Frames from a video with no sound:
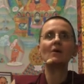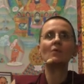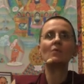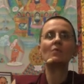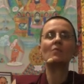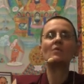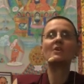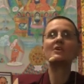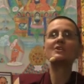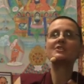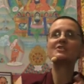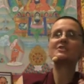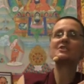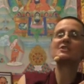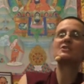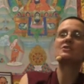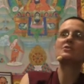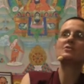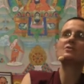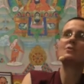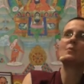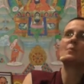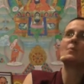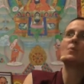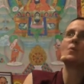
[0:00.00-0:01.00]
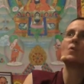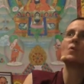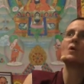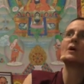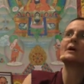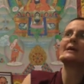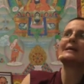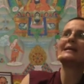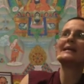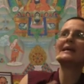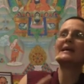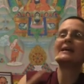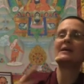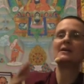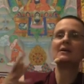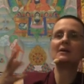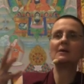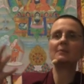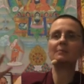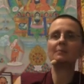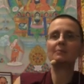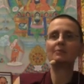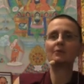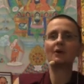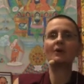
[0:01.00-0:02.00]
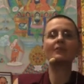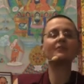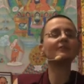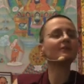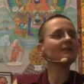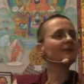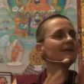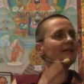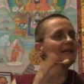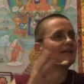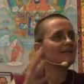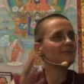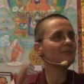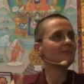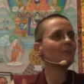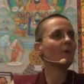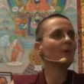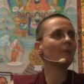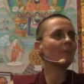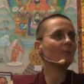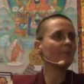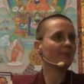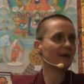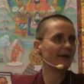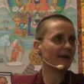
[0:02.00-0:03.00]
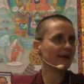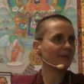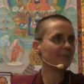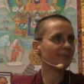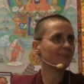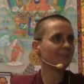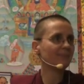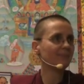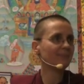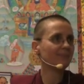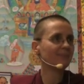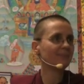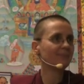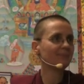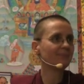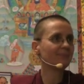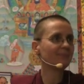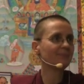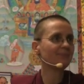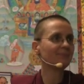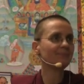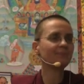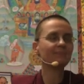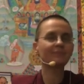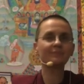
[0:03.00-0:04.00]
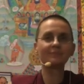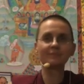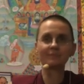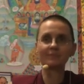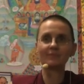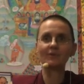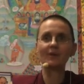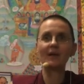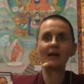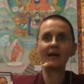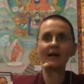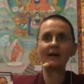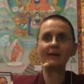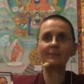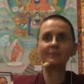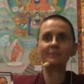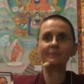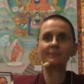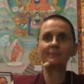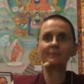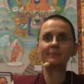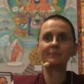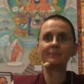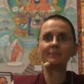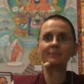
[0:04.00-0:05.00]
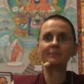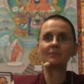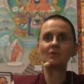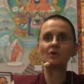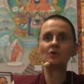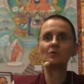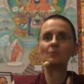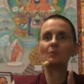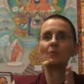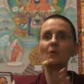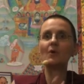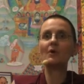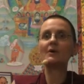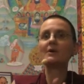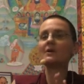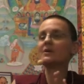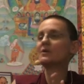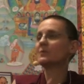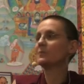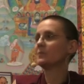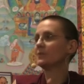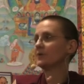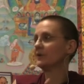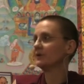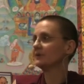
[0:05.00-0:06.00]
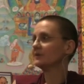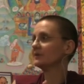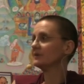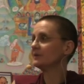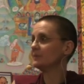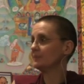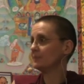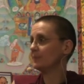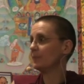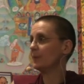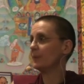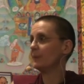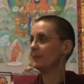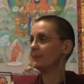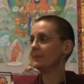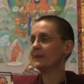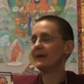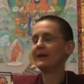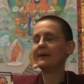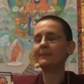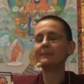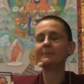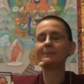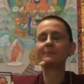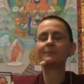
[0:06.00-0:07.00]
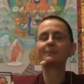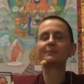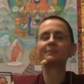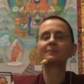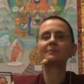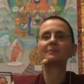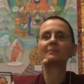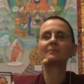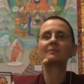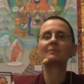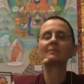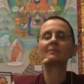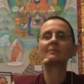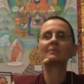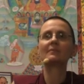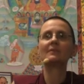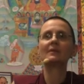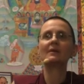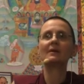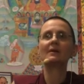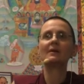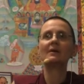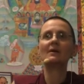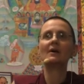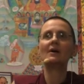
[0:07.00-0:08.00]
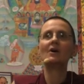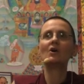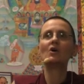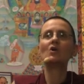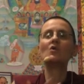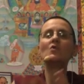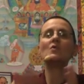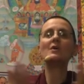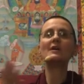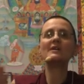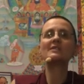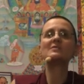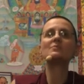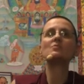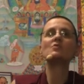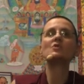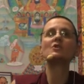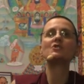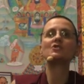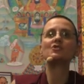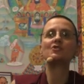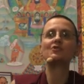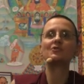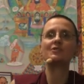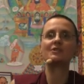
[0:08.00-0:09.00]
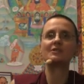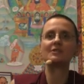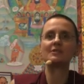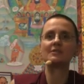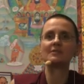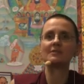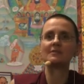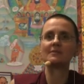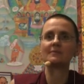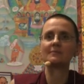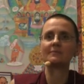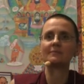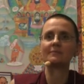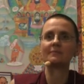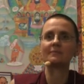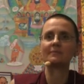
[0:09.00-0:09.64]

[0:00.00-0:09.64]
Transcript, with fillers: versus you're born in a brothel in Bombay, okay? You're born in a brothel in Bombay, who has more choices?